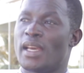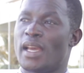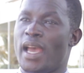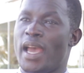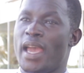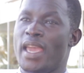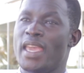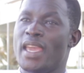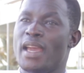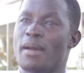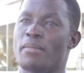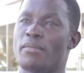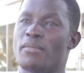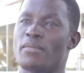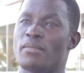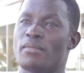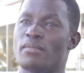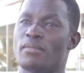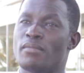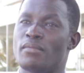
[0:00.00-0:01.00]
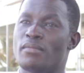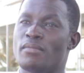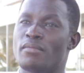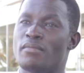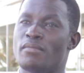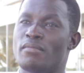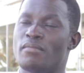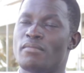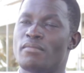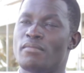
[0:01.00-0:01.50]

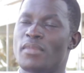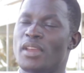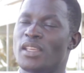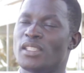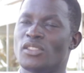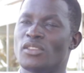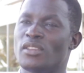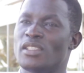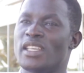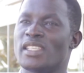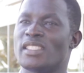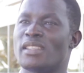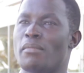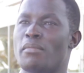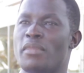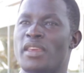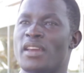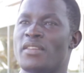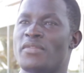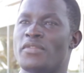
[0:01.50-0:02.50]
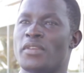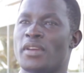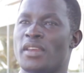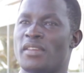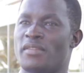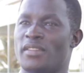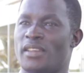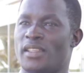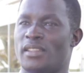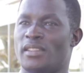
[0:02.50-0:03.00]
it's not just a mere
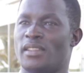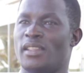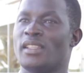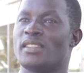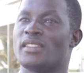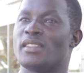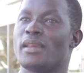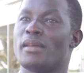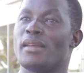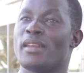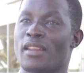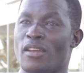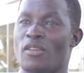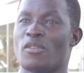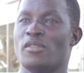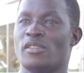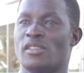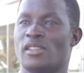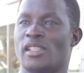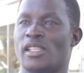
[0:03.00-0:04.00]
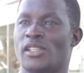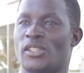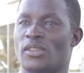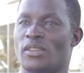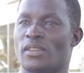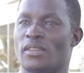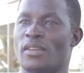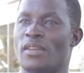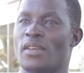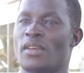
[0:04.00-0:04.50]
forgiveness, it's a
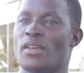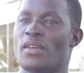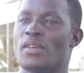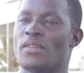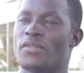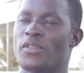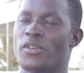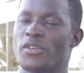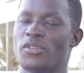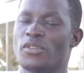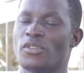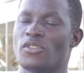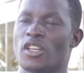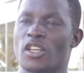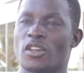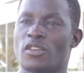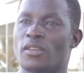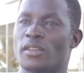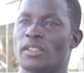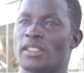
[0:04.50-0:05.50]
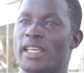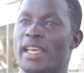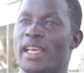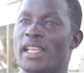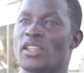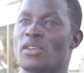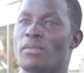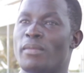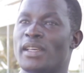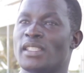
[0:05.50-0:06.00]
reconciliation. For you to
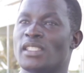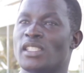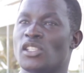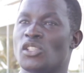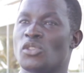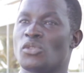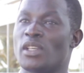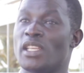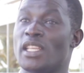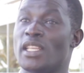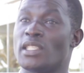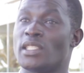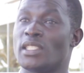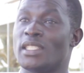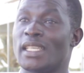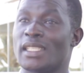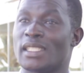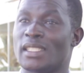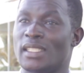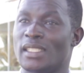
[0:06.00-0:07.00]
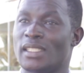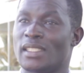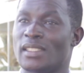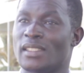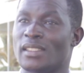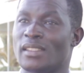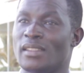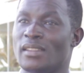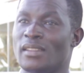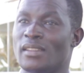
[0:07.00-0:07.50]
reconcile, you must ensure there's
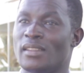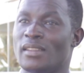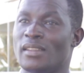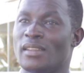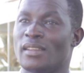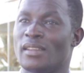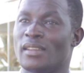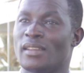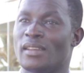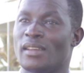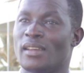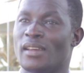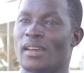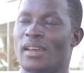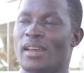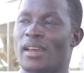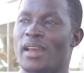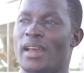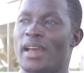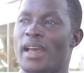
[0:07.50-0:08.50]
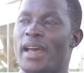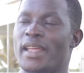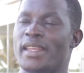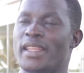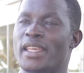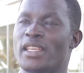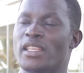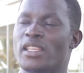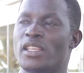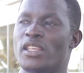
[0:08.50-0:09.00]
justice. And
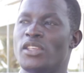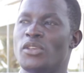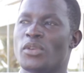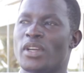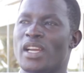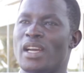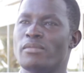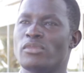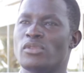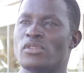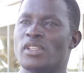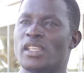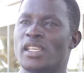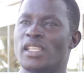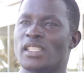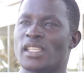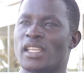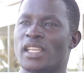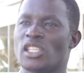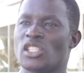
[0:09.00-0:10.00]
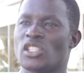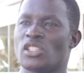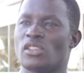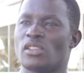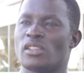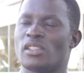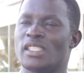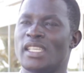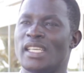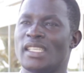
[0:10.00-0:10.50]
then you come to the
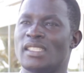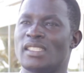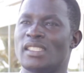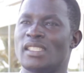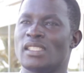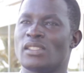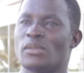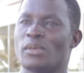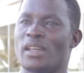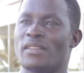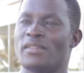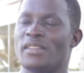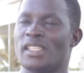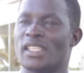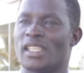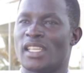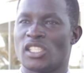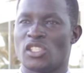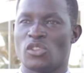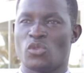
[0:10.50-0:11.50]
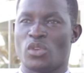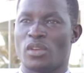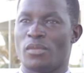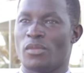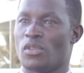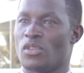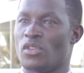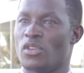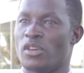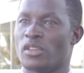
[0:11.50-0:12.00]
international justice. We have International
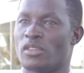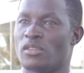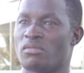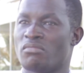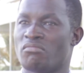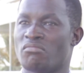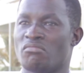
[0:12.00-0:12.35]
Criminal Court,